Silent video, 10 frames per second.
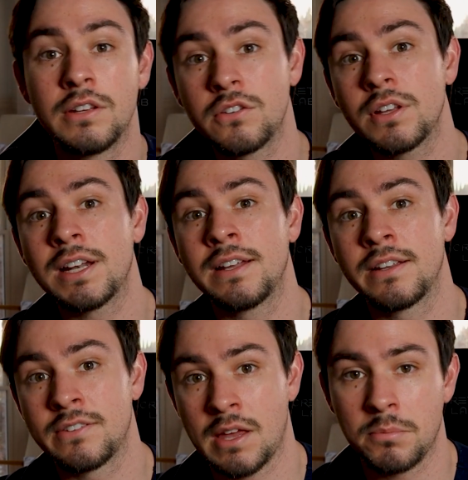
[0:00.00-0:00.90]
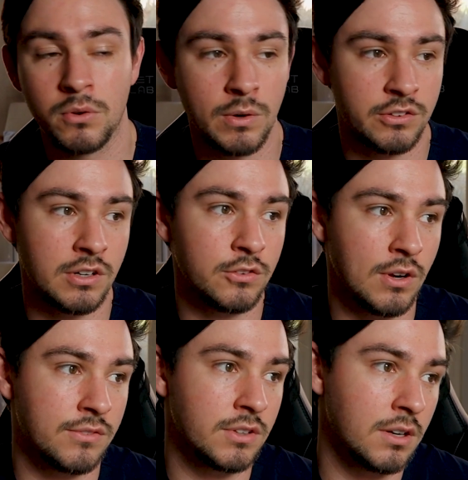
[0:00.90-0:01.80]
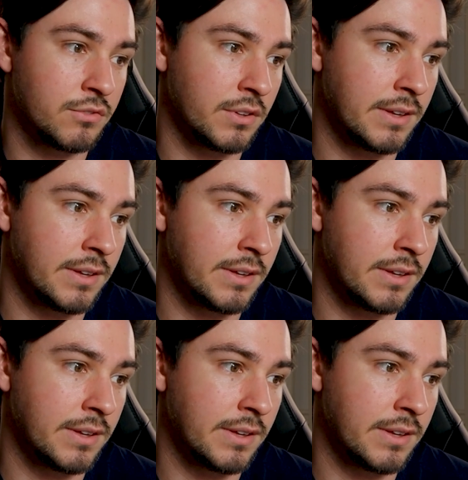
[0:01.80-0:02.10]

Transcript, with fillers: let's look at an example question I drafted up for